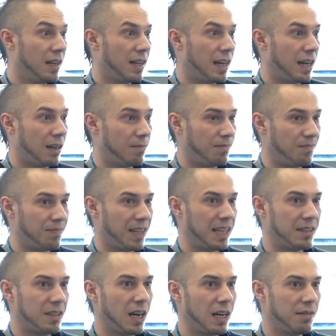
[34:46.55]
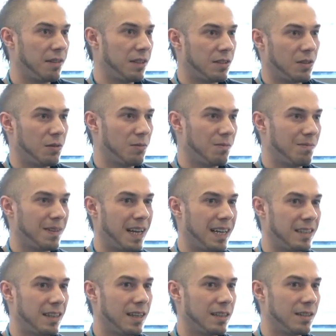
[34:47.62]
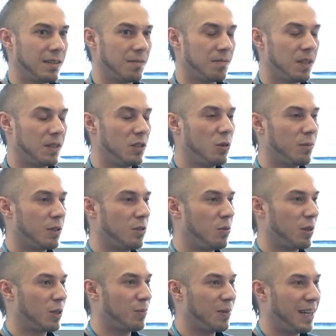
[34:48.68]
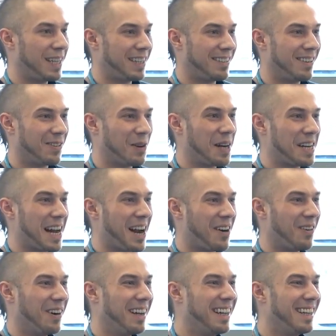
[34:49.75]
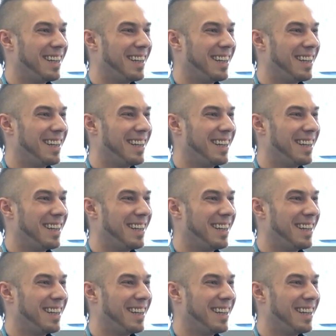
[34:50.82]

Um, it's kind of its own, it's, it's, it's too much to explain right now.